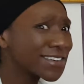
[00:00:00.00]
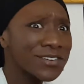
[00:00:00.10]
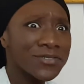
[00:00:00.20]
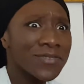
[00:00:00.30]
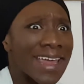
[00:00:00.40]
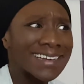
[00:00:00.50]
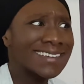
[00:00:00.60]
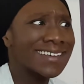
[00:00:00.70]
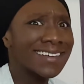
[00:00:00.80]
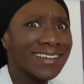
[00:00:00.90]

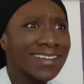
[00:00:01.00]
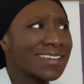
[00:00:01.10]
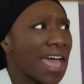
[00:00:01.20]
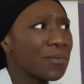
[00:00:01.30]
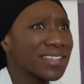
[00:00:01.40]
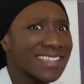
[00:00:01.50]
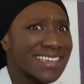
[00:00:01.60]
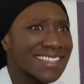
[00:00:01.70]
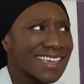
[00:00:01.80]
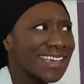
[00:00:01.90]
Great! That was
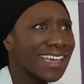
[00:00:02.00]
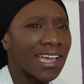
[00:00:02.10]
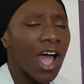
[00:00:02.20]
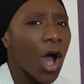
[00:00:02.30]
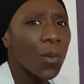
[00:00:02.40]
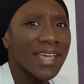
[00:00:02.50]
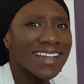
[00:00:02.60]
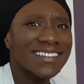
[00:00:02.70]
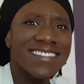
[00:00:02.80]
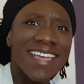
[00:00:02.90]
easy. All we had
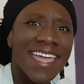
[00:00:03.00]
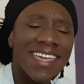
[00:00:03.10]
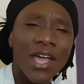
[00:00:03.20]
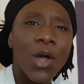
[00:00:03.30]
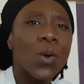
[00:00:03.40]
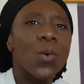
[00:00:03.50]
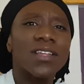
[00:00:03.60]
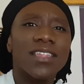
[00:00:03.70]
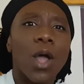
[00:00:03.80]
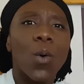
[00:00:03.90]
to say
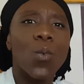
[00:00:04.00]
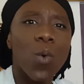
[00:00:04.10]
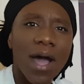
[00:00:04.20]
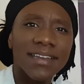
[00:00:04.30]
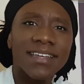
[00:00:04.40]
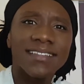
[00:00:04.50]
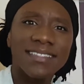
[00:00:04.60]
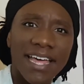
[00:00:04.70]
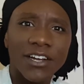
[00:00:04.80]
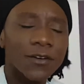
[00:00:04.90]
was 1
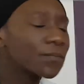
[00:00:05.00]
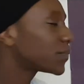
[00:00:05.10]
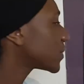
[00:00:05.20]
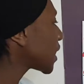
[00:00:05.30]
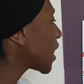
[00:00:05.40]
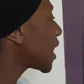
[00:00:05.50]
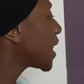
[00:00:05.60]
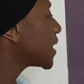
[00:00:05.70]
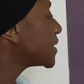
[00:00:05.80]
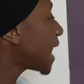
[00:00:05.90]
letter.
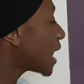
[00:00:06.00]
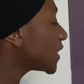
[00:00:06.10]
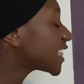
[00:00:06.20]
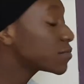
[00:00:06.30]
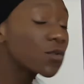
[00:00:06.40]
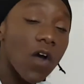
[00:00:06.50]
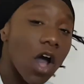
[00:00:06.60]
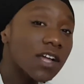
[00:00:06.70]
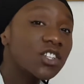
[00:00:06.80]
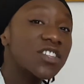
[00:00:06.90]
Now let's move
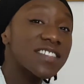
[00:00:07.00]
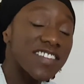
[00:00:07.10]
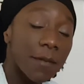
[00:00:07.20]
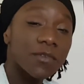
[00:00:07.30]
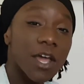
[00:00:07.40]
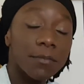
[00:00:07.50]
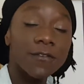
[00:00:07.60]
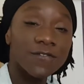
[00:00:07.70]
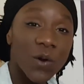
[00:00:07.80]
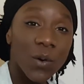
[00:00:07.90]
on to step number
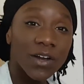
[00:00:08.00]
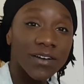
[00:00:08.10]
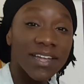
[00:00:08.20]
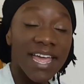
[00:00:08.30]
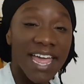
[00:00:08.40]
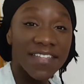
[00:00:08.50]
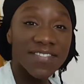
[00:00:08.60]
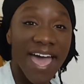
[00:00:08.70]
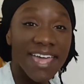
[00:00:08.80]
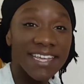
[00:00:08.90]
4, and
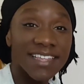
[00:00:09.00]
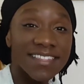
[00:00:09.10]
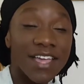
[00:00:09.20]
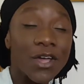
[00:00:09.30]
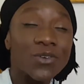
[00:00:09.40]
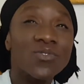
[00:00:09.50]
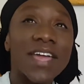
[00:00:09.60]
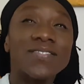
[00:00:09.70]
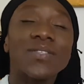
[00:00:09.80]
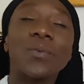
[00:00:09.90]
that is
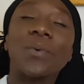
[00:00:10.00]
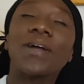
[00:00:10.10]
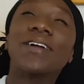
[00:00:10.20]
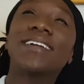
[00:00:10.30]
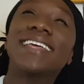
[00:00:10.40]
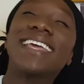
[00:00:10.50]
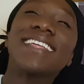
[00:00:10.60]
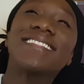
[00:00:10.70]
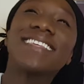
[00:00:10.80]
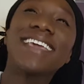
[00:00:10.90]
write the word
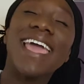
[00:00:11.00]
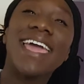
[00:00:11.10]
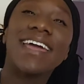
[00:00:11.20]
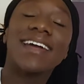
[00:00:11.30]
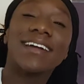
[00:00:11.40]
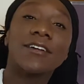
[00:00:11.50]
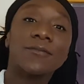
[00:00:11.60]
in the air.